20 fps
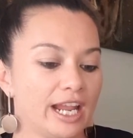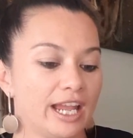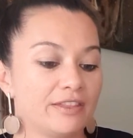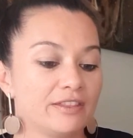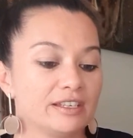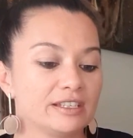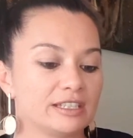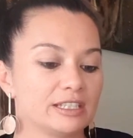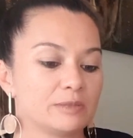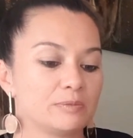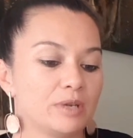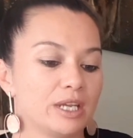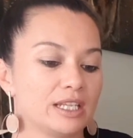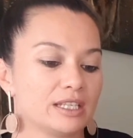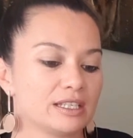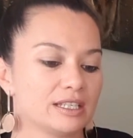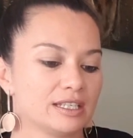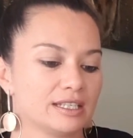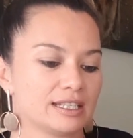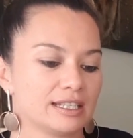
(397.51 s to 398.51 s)
and this has been
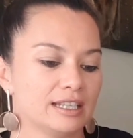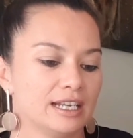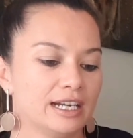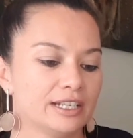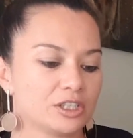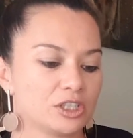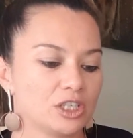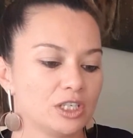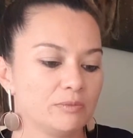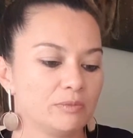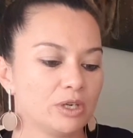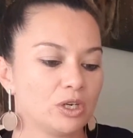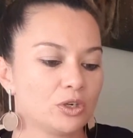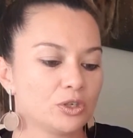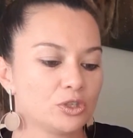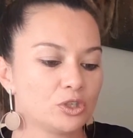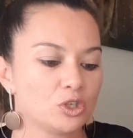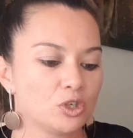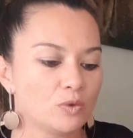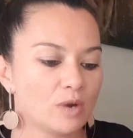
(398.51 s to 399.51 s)
since last year,
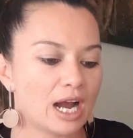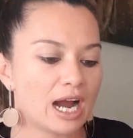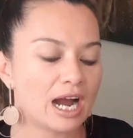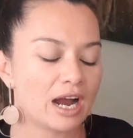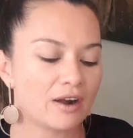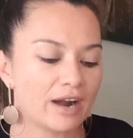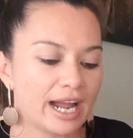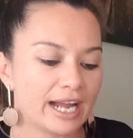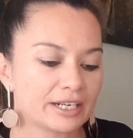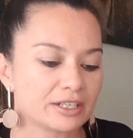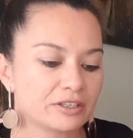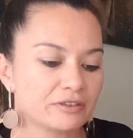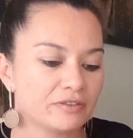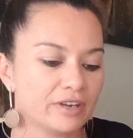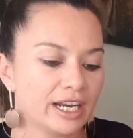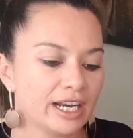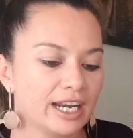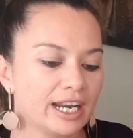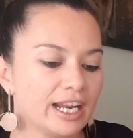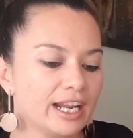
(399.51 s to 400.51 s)
because you are
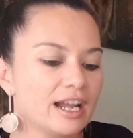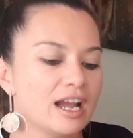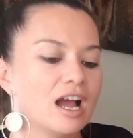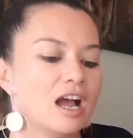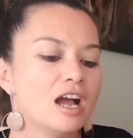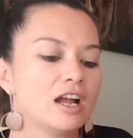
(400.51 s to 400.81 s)
activating